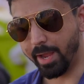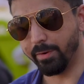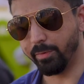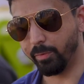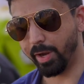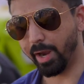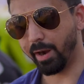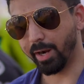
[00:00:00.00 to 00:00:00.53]

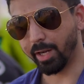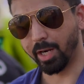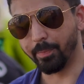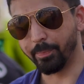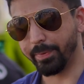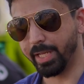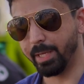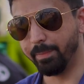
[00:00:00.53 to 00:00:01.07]
and we are a
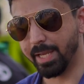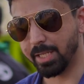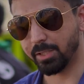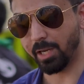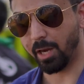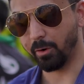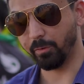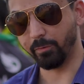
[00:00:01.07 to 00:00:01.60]
company
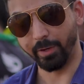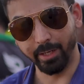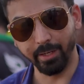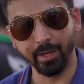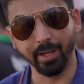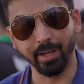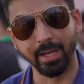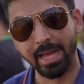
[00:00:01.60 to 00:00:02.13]
based out of
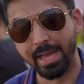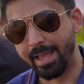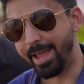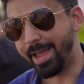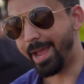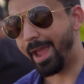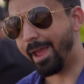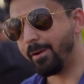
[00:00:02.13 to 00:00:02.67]
India
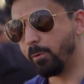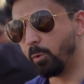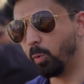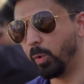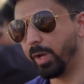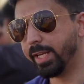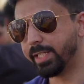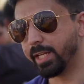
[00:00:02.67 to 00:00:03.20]
and
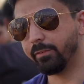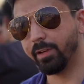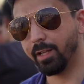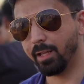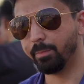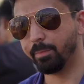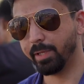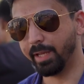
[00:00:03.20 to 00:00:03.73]
we
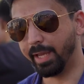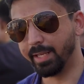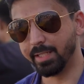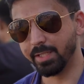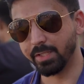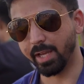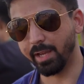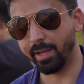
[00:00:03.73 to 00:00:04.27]
develop and
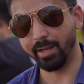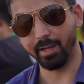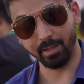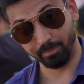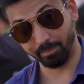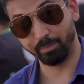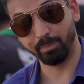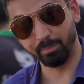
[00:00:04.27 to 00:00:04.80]
design
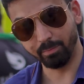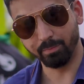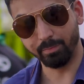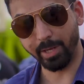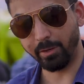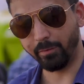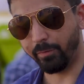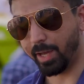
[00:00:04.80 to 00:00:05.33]
and
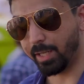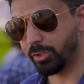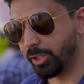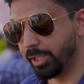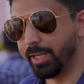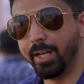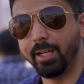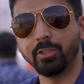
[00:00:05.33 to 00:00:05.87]

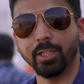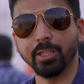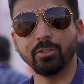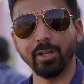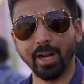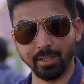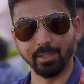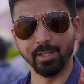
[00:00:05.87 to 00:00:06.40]
manufacture electric
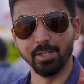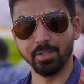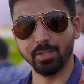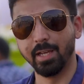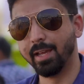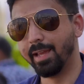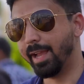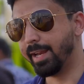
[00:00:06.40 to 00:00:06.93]
tractors
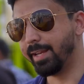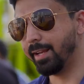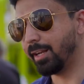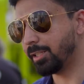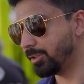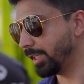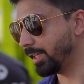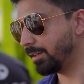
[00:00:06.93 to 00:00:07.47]
and
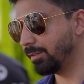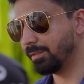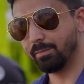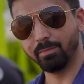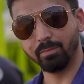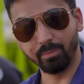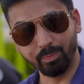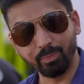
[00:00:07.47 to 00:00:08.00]
electric
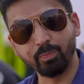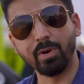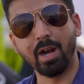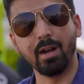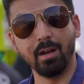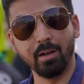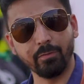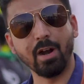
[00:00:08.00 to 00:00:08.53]

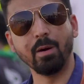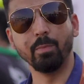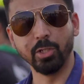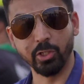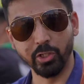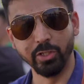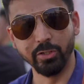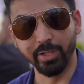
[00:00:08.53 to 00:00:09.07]
uh, farm
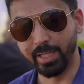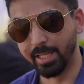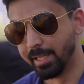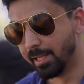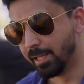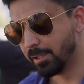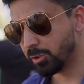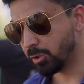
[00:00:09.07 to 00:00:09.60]
machinery.
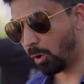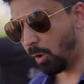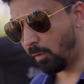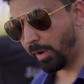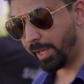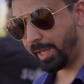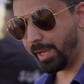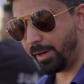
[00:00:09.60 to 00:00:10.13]
So
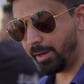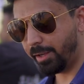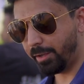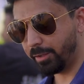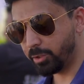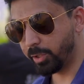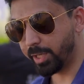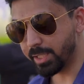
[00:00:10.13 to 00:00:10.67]
over here,
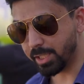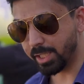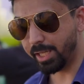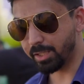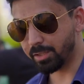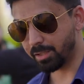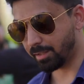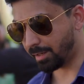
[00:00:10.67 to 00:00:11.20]
as you can
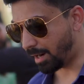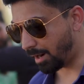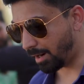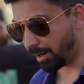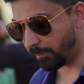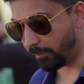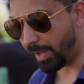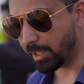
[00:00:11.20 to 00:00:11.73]
see, is
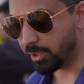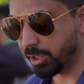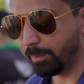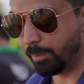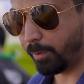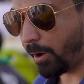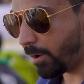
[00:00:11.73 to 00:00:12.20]
our flagship